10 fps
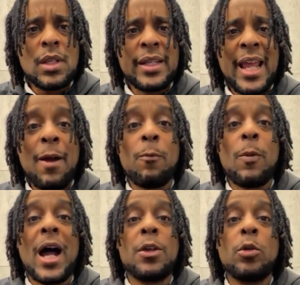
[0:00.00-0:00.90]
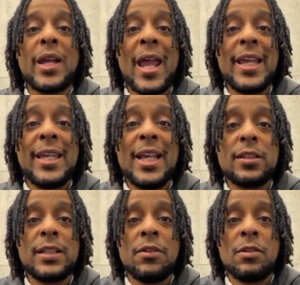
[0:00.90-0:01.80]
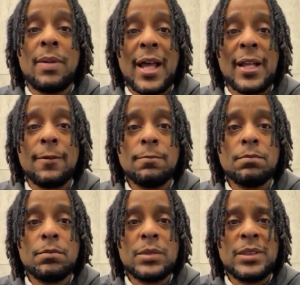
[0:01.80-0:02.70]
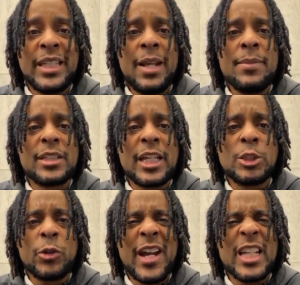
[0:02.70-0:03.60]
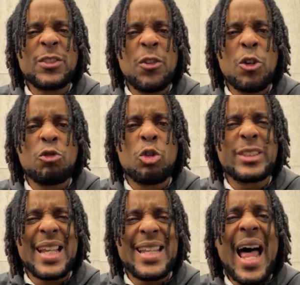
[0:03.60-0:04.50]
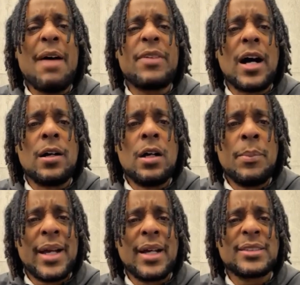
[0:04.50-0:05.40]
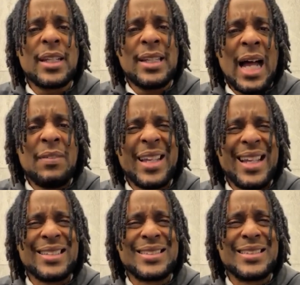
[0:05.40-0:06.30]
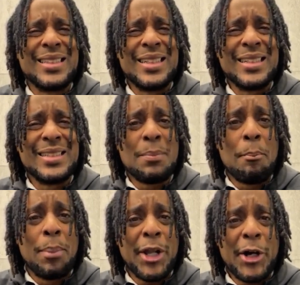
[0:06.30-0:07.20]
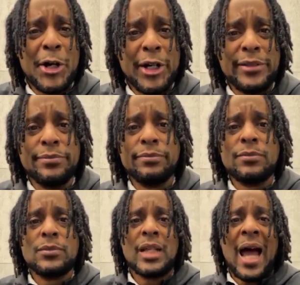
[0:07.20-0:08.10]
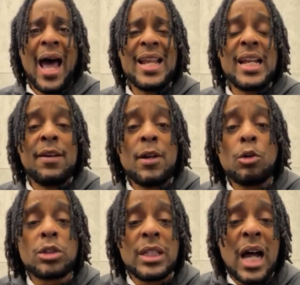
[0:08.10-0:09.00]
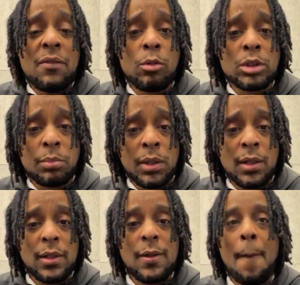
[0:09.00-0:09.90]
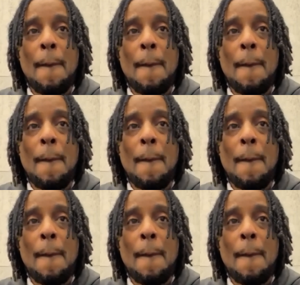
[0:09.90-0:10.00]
That's why you can't kiss everybody. Demons can transfer through saliva because saliva is blood. I didn't even know saliva was blood.